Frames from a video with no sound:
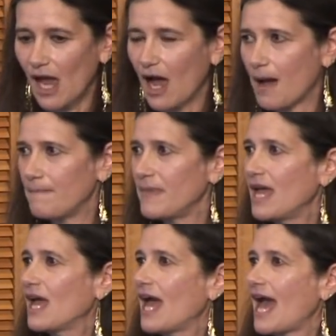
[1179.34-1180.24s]
Um,
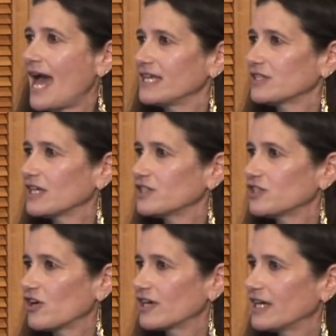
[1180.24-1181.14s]
as I
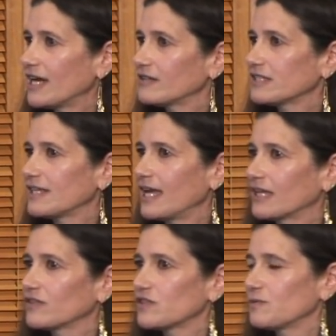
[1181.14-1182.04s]
started out
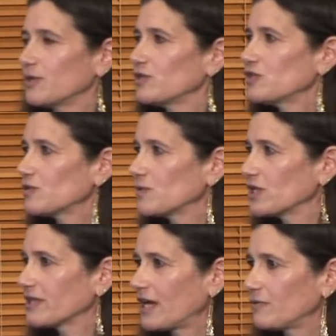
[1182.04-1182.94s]
saying, the spiritual
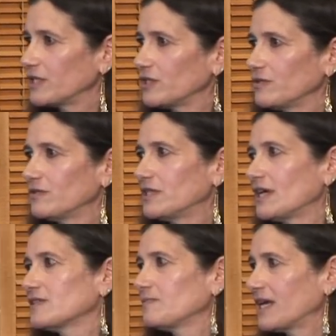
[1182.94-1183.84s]
work that we do
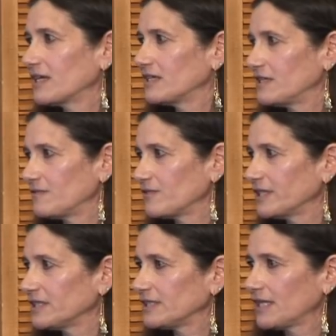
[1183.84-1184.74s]
does make a
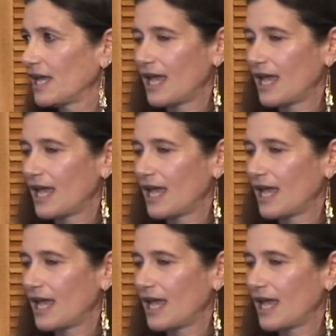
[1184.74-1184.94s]
difference.